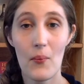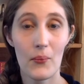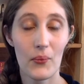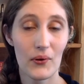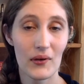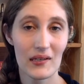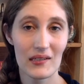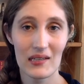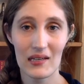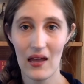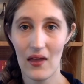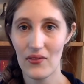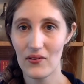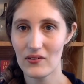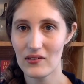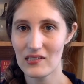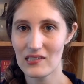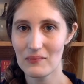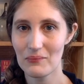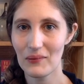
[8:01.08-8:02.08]
putting together
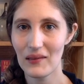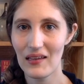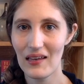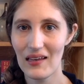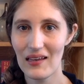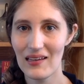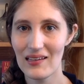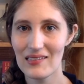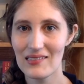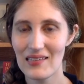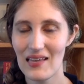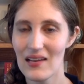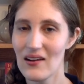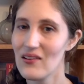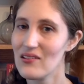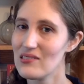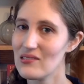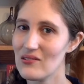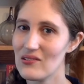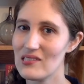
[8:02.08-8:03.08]
displays, and
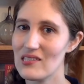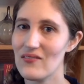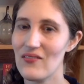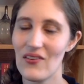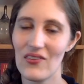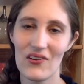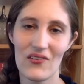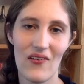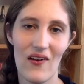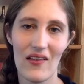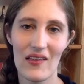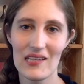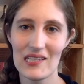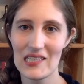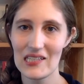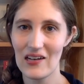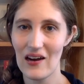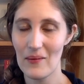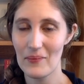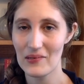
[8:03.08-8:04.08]
all sorts of other
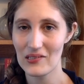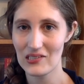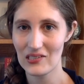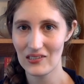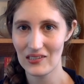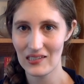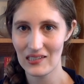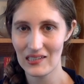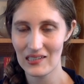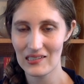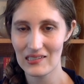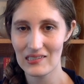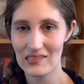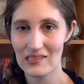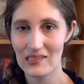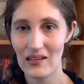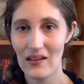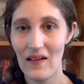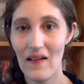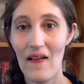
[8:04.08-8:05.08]
volunteer opportunities.
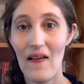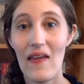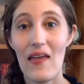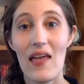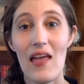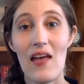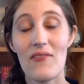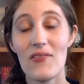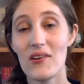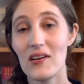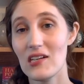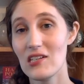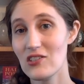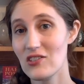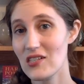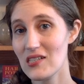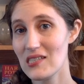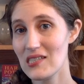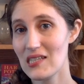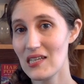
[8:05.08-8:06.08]
If you're
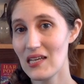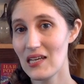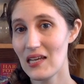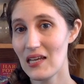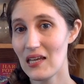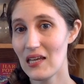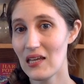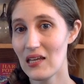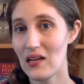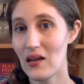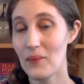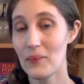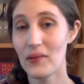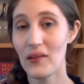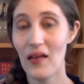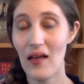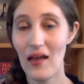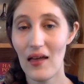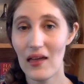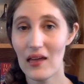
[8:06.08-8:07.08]
interested in
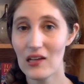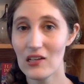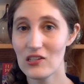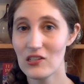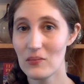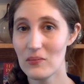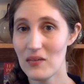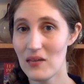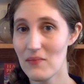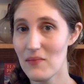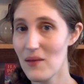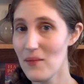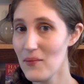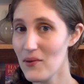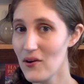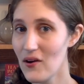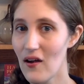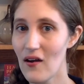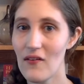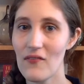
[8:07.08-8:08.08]
applying to be a
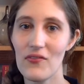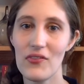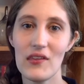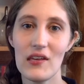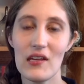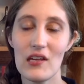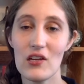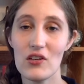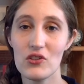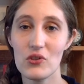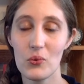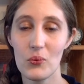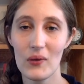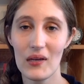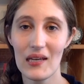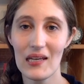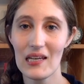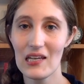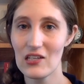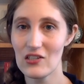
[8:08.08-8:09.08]
member of the
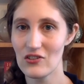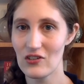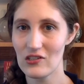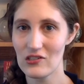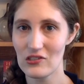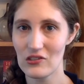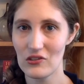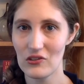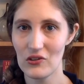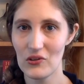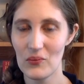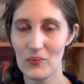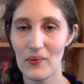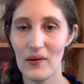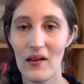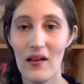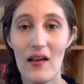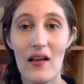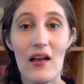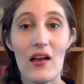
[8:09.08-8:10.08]
Tween Interest Group,
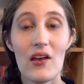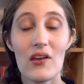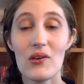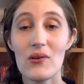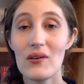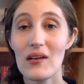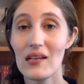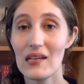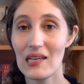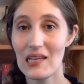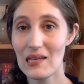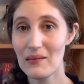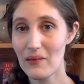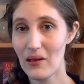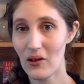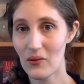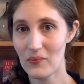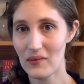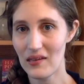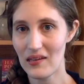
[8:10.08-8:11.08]
you can
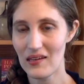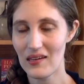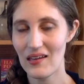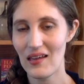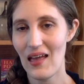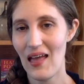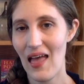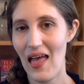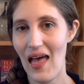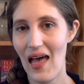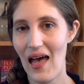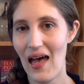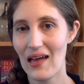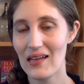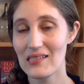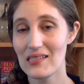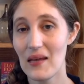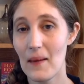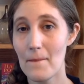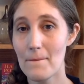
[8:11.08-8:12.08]
email me
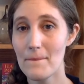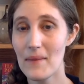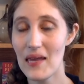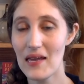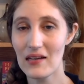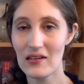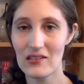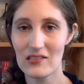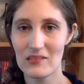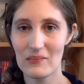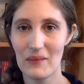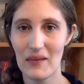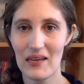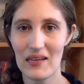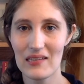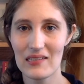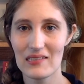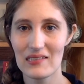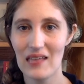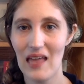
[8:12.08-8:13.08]
at
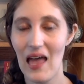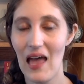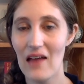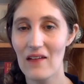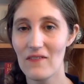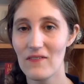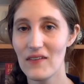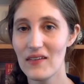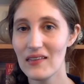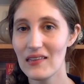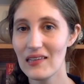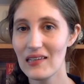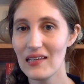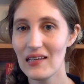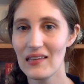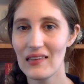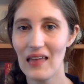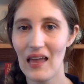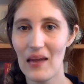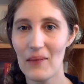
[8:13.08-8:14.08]

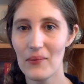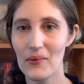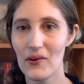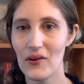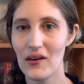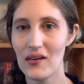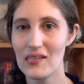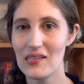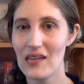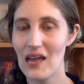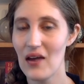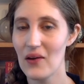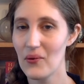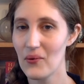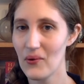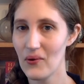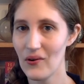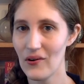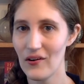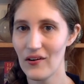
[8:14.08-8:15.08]

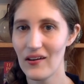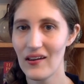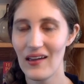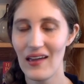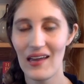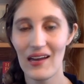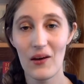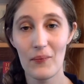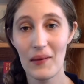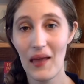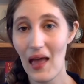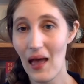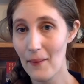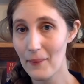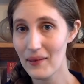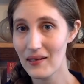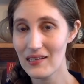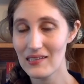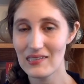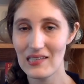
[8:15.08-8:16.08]
makerspace@finleylibrary.org, and I'll be
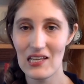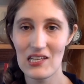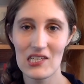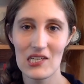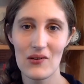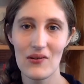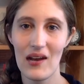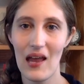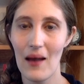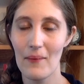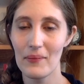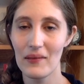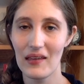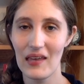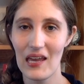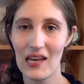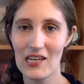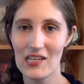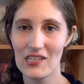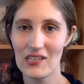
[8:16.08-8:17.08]
happy to send you an
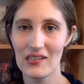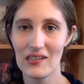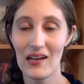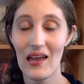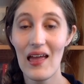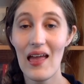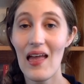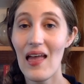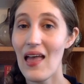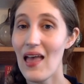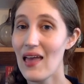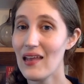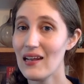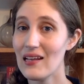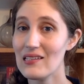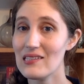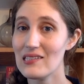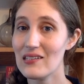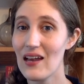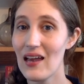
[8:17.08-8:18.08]
application and
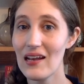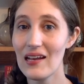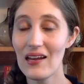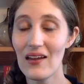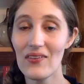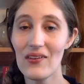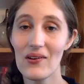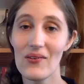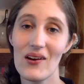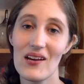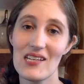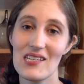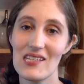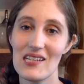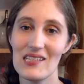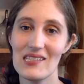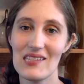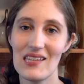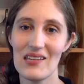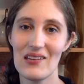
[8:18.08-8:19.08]
answer any other
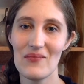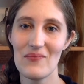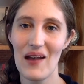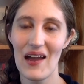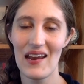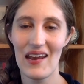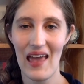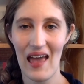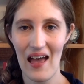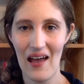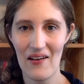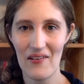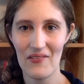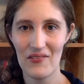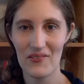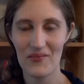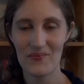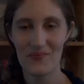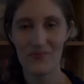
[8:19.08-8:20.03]
questions that you might have.